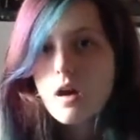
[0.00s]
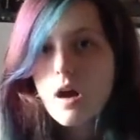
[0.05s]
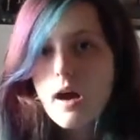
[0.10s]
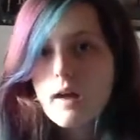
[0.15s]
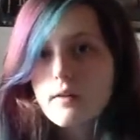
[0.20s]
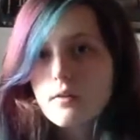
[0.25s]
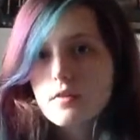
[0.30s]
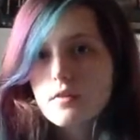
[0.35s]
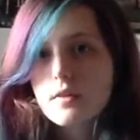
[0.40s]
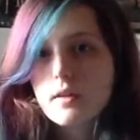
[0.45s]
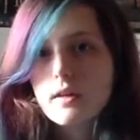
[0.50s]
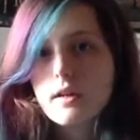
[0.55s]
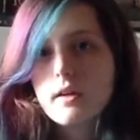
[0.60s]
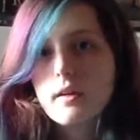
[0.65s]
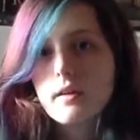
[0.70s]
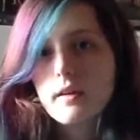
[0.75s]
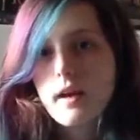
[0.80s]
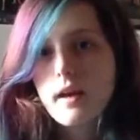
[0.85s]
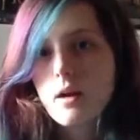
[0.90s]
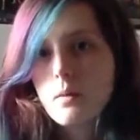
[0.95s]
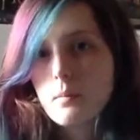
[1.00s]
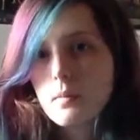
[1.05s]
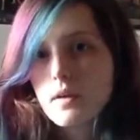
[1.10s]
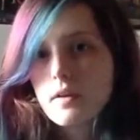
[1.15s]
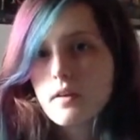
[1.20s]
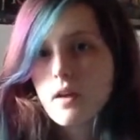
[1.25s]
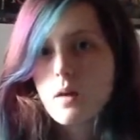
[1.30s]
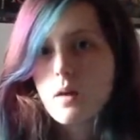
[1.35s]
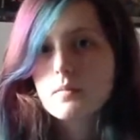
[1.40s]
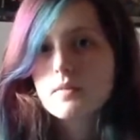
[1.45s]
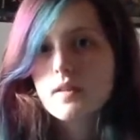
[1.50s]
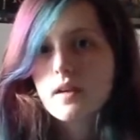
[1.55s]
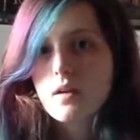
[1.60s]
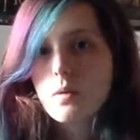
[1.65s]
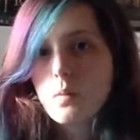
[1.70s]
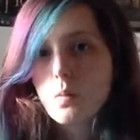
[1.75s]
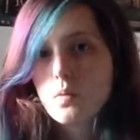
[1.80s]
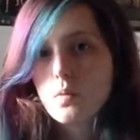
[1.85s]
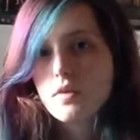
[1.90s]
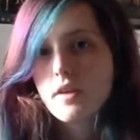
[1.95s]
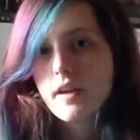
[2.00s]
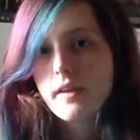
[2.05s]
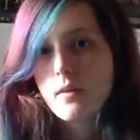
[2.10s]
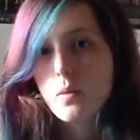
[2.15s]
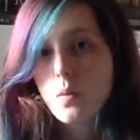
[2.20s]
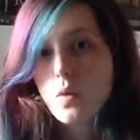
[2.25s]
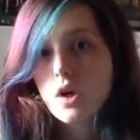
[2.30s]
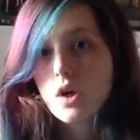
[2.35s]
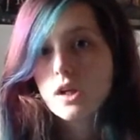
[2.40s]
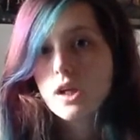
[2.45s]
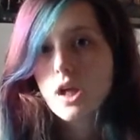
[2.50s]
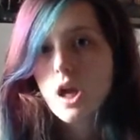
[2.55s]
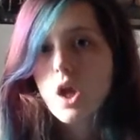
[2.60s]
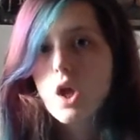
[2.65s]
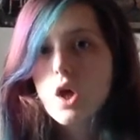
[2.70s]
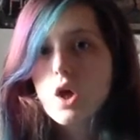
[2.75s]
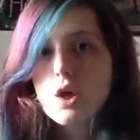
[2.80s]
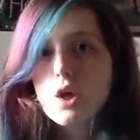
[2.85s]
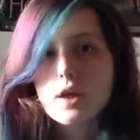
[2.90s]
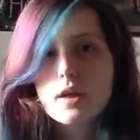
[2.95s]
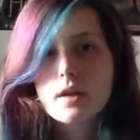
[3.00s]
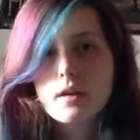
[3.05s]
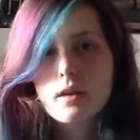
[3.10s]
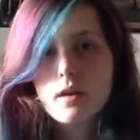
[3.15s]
I've also learned how many times I can say the word learn